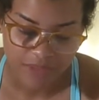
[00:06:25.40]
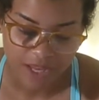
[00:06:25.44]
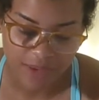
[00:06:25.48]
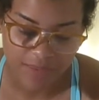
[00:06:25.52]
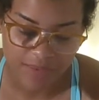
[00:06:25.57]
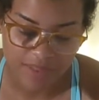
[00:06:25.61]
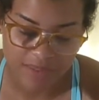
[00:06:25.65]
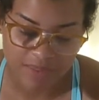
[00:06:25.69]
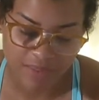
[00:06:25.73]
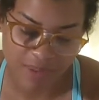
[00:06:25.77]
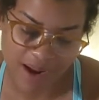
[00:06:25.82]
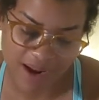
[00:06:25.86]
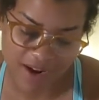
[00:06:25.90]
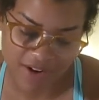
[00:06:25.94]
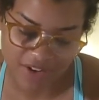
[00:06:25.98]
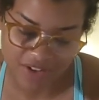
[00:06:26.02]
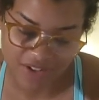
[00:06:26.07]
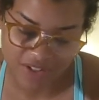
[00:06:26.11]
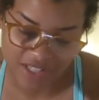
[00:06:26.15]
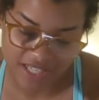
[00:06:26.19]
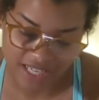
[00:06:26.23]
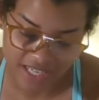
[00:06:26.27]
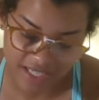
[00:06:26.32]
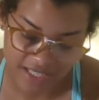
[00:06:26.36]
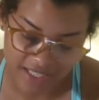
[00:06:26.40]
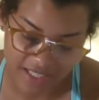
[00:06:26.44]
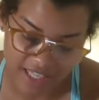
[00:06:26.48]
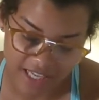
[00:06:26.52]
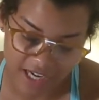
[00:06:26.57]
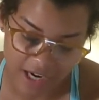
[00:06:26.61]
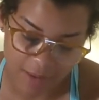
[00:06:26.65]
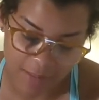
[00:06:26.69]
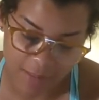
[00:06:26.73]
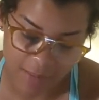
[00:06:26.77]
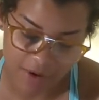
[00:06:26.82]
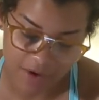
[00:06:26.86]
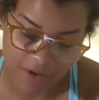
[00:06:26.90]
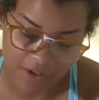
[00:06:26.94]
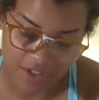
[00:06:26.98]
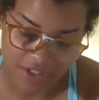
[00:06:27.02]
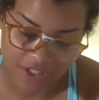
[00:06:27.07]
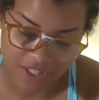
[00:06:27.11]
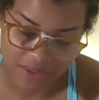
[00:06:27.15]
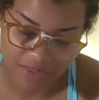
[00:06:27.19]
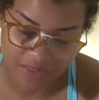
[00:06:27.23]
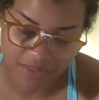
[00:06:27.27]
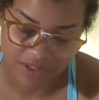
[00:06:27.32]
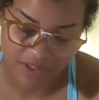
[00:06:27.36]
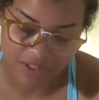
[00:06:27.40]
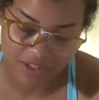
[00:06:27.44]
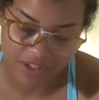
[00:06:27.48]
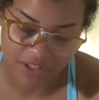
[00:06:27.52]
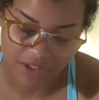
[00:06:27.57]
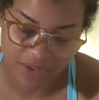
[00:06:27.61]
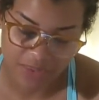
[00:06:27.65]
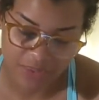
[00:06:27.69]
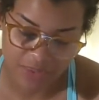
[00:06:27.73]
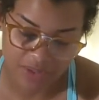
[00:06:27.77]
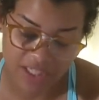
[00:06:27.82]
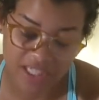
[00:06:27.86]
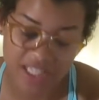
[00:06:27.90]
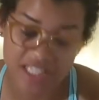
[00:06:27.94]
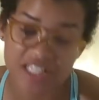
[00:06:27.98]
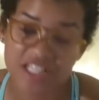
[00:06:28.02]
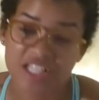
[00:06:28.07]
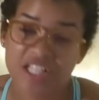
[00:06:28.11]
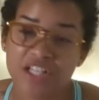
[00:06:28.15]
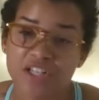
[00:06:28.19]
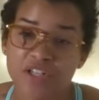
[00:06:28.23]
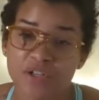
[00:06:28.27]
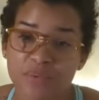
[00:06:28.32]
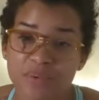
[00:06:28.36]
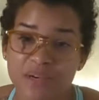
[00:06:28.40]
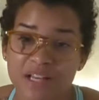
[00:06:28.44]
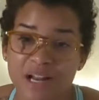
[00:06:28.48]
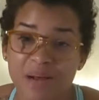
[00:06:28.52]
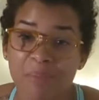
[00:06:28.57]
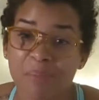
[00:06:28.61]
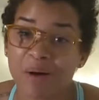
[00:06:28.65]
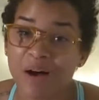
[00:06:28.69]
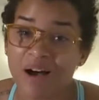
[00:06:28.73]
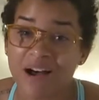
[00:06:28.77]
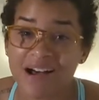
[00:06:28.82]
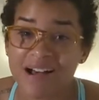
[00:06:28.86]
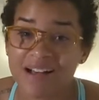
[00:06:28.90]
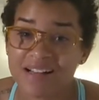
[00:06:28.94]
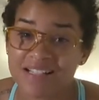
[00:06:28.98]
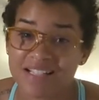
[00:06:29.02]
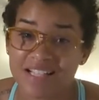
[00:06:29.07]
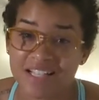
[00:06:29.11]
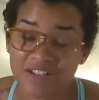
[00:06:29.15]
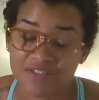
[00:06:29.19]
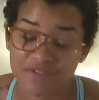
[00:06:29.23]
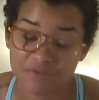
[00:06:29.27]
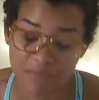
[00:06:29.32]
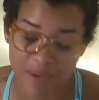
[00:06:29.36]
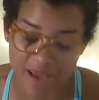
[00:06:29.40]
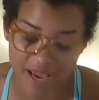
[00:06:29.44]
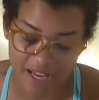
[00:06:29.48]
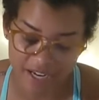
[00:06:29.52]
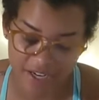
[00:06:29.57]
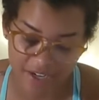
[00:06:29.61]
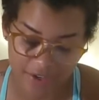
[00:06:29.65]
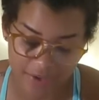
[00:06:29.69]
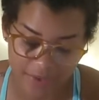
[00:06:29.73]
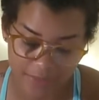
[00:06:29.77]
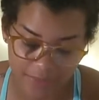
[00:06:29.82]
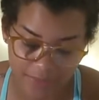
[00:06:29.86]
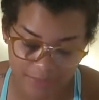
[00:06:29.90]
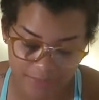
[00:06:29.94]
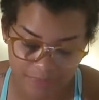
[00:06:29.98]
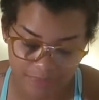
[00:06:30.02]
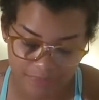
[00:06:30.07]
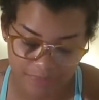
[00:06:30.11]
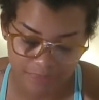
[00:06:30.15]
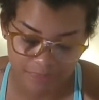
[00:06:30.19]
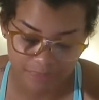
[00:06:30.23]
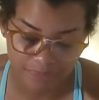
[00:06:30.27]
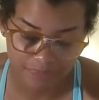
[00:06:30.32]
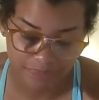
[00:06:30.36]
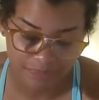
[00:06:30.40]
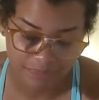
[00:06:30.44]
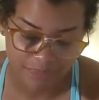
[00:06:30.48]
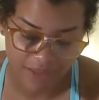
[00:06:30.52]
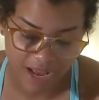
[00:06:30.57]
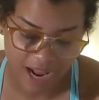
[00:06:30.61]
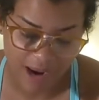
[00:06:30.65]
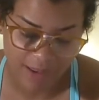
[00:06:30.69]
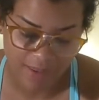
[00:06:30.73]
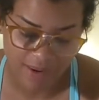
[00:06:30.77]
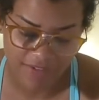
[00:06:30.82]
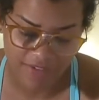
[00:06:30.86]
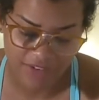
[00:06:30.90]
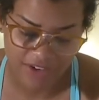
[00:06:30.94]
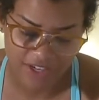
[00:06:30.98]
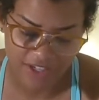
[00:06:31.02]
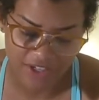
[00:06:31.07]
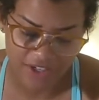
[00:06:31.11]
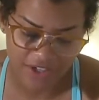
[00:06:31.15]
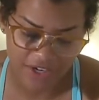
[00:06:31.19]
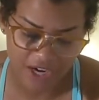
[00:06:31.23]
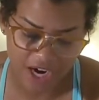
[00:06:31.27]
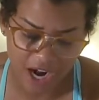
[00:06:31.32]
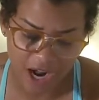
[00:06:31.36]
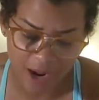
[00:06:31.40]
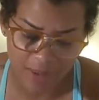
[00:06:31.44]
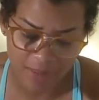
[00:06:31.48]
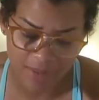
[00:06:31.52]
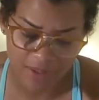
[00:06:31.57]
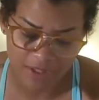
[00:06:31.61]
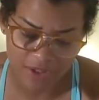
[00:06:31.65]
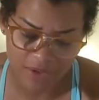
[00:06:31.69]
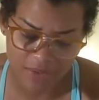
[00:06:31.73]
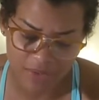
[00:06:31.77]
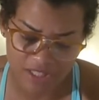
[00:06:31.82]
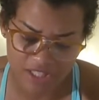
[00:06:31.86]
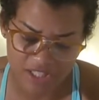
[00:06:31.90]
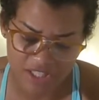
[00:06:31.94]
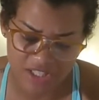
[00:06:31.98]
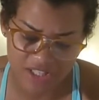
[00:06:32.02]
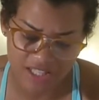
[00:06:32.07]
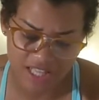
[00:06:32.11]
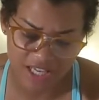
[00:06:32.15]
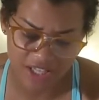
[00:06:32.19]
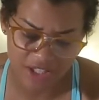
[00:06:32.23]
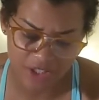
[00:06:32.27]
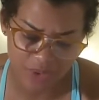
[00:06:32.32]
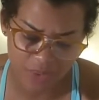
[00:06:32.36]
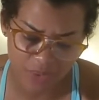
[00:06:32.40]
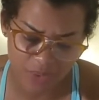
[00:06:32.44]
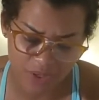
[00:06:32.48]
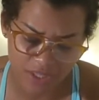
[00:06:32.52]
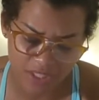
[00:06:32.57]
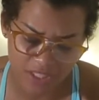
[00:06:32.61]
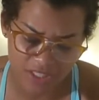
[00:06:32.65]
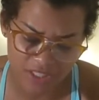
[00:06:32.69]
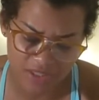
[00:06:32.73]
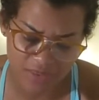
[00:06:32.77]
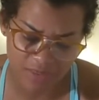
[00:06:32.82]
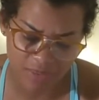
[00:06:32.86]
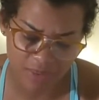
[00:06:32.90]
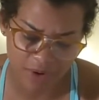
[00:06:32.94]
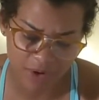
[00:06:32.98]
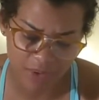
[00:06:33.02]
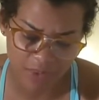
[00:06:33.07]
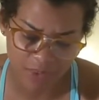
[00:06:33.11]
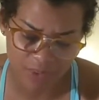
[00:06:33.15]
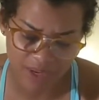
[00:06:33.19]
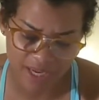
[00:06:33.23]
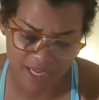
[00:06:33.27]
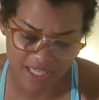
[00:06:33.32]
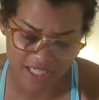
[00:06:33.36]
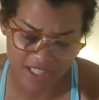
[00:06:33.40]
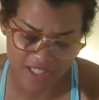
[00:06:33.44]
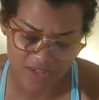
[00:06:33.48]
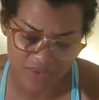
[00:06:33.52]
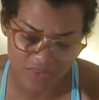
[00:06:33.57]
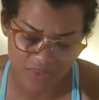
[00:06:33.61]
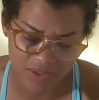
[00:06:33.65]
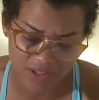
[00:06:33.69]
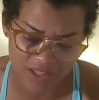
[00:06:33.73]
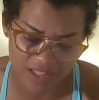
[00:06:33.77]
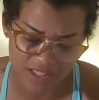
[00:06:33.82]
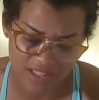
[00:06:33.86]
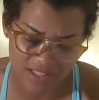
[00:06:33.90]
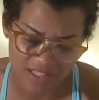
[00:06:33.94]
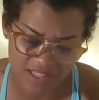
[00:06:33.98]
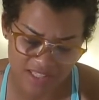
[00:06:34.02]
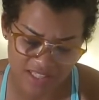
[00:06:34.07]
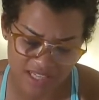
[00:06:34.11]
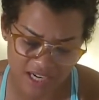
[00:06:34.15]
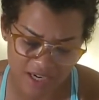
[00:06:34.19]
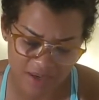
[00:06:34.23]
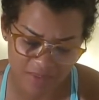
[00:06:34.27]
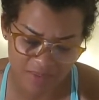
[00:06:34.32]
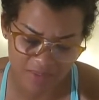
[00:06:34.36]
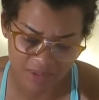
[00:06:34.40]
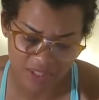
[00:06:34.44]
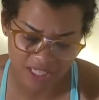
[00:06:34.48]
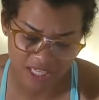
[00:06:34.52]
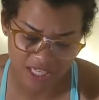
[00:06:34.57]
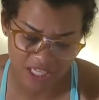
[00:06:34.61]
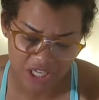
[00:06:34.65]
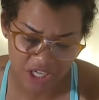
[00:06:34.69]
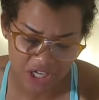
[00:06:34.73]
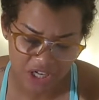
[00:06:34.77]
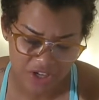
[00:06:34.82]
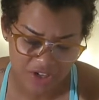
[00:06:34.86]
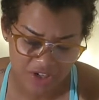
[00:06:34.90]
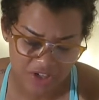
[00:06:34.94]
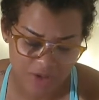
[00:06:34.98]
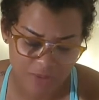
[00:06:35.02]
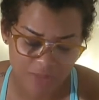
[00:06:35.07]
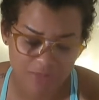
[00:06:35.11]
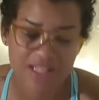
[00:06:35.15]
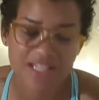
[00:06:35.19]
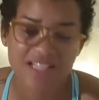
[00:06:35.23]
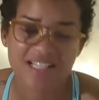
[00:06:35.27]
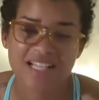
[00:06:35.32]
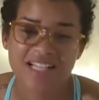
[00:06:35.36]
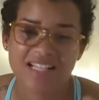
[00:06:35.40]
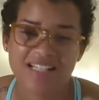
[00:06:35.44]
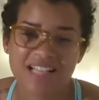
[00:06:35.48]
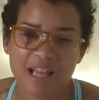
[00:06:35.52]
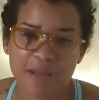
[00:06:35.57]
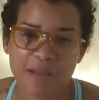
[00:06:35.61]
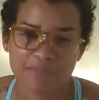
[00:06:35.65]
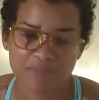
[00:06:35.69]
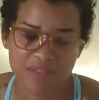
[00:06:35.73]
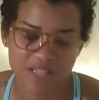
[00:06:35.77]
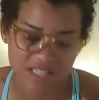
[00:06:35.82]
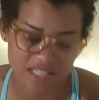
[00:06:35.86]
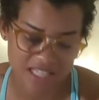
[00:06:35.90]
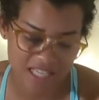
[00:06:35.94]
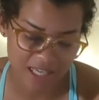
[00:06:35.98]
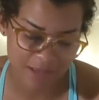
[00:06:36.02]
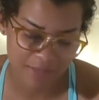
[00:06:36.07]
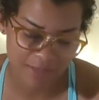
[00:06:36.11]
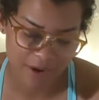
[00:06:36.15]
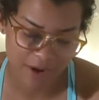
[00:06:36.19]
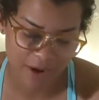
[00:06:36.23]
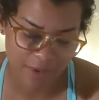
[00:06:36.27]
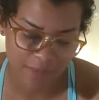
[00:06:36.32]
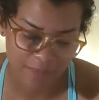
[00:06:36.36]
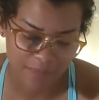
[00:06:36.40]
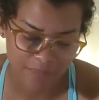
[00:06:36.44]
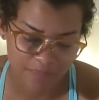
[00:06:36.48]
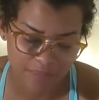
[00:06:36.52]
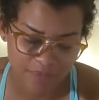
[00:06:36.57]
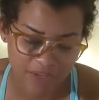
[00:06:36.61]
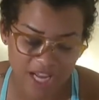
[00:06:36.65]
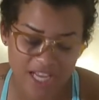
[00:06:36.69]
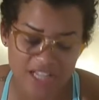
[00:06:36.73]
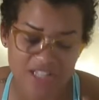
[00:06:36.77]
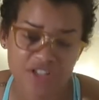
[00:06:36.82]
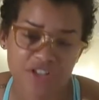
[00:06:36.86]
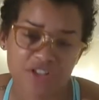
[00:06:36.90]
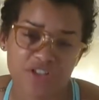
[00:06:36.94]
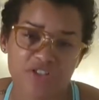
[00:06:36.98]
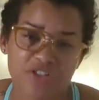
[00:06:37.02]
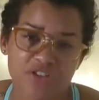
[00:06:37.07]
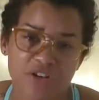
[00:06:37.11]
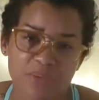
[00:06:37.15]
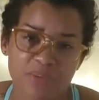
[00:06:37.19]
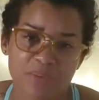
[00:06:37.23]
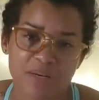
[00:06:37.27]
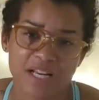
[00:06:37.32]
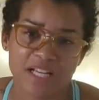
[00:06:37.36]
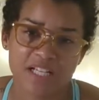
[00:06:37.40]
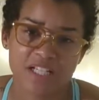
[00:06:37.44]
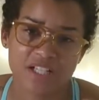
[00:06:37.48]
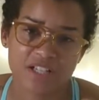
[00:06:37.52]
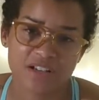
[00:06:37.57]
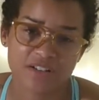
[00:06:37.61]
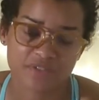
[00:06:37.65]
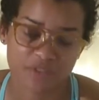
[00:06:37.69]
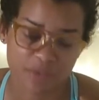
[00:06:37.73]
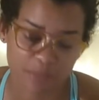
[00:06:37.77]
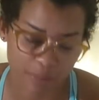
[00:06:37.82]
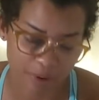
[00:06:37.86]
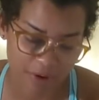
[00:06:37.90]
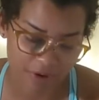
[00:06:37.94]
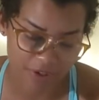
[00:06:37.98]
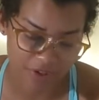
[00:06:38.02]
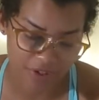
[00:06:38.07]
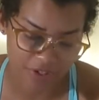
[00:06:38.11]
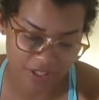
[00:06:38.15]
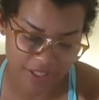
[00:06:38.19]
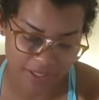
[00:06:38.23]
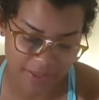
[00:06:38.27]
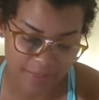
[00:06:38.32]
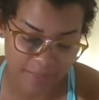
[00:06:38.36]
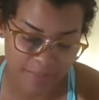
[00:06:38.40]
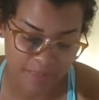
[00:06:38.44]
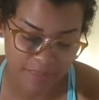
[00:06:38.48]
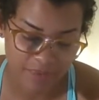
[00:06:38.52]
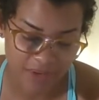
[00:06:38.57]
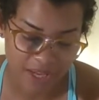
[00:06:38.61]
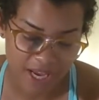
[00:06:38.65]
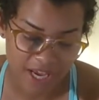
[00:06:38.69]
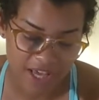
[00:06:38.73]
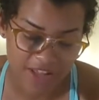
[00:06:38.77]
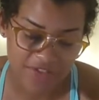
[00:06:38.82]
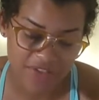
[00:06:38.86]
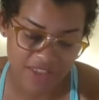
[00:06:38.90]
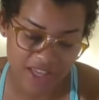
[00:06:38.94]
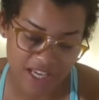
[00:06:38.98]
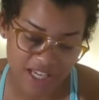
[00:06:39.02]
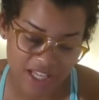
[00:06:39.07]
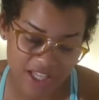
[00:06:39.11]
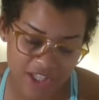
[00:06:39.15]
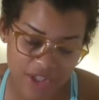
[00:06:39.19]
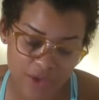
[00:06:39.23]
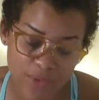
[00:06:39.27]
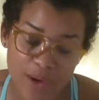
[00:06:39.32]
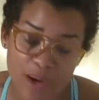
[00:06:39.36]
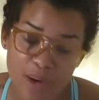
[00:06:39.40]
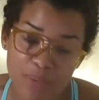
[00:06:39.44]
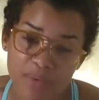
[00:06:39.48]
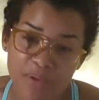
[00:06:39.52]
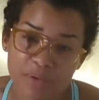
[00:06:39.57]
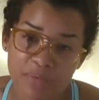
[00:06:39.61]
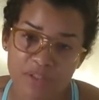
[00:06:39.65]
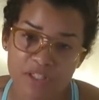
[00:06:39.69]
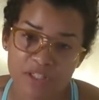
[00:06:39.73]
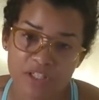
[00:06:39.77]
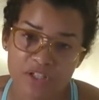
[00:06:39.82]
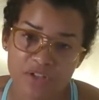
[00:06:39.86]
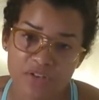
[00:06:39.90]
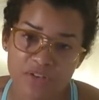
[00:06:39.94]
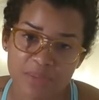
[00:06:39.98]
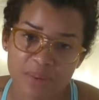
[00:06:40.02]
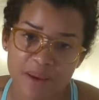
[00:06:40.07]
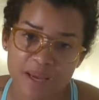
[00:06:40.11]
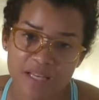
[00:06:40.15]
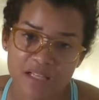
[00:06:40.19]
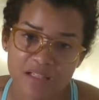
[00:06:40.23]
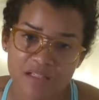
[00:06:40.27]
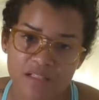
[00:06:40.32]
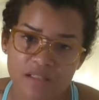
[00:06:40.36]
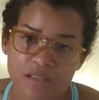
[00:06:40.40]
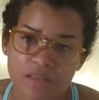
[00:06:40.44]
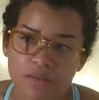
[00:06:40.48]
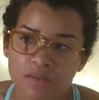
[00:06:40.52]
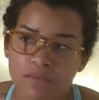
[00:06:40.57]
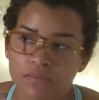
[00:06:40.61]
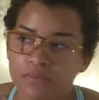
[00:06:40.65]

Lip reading: it was my understanding that our partnership with you would continue in a positive manner. However, in your comment, you mentioned that you wanted to part ways with us as a company. So please accept this email as your termination of the partnership. Thank you, and we wish you the best.